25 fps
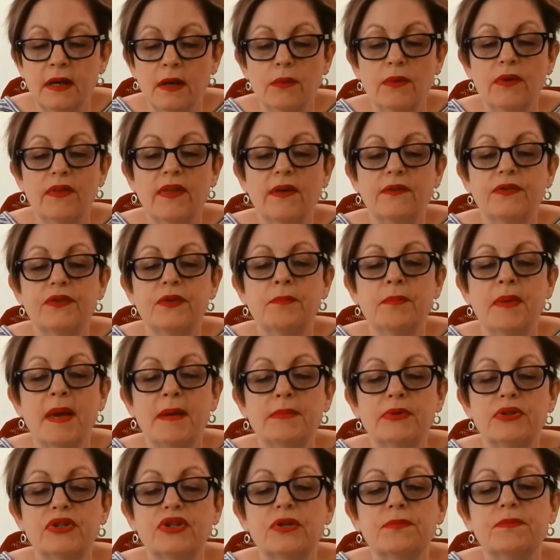without the
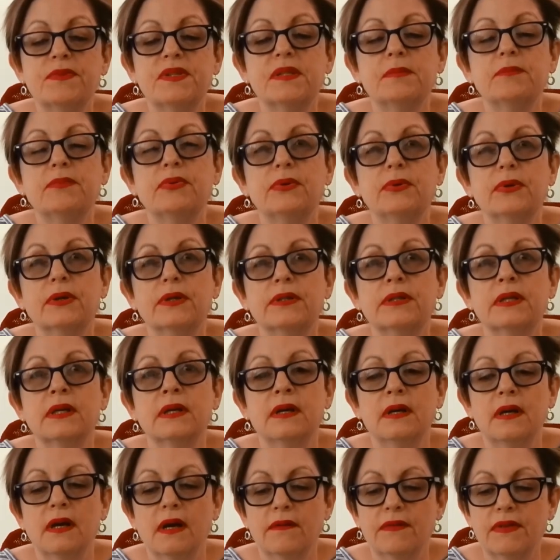membership support
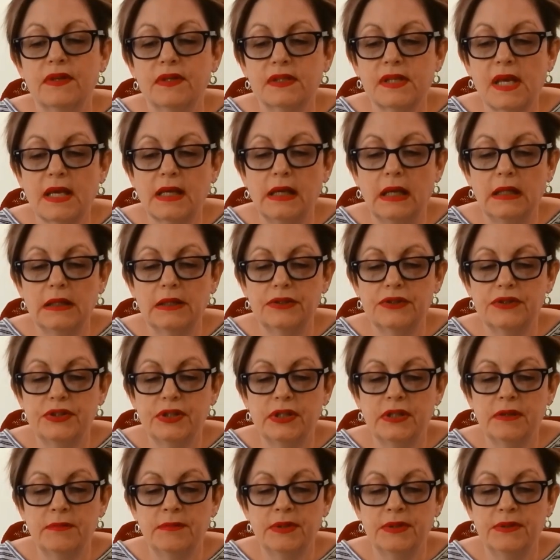of the psychology
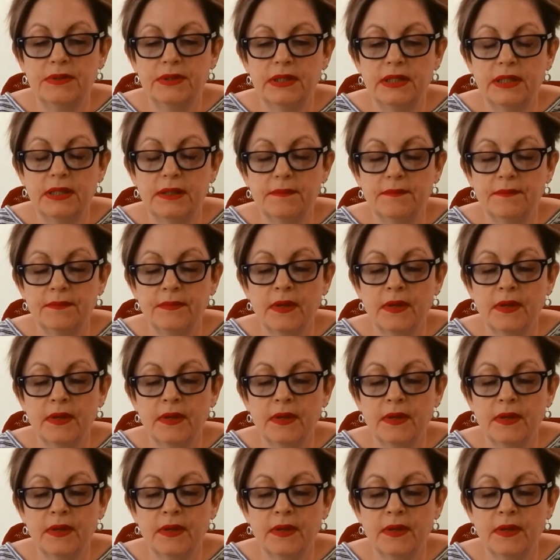community.